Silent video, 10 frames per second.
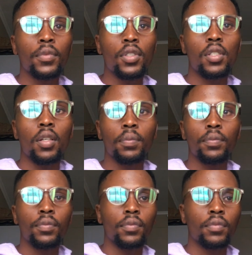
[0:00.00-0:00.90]

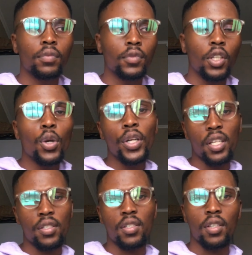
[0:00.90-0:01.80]
some
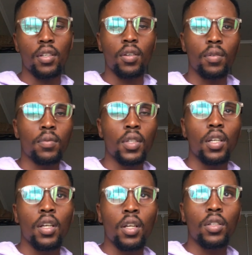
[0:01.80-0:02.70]
cookies, you know,
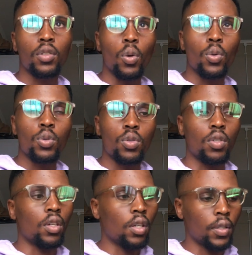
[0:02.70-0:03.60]
those
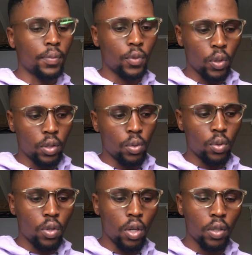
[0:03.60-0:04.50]
what do we
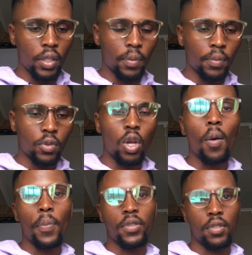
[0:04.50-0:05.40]
call them,
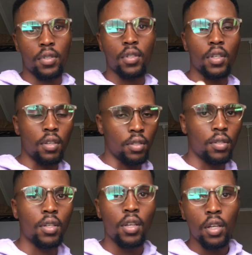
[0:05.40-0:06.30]
toppers.
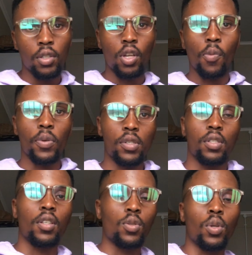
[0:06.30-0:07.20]
That's
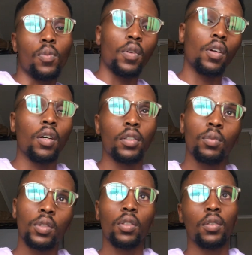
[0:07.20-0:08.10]
what we got.
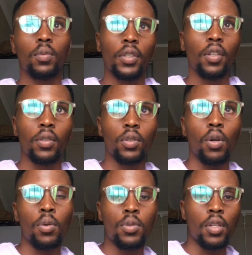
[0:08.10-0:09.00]
We got
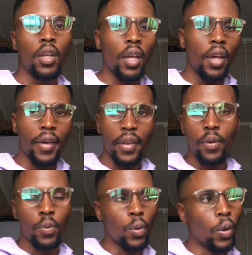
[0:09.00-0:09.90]
those, and
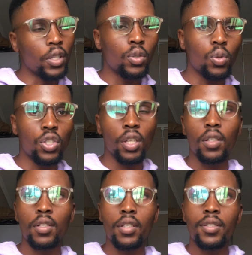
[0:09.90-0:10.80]
then we went to
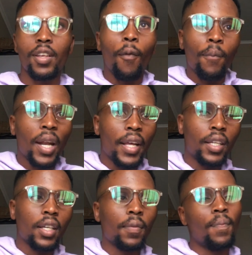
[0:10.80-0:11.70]
chill in some like,